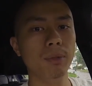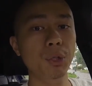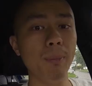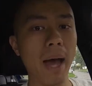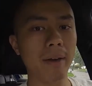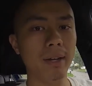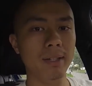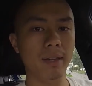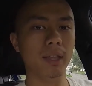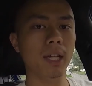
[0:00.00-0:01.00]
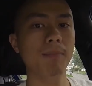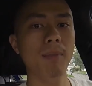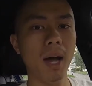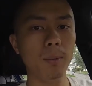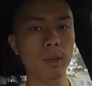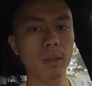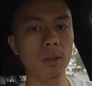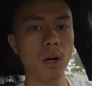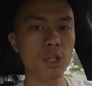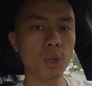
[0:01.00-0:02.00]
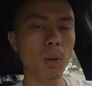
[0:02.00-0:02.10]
new batteries in them, mine with the larger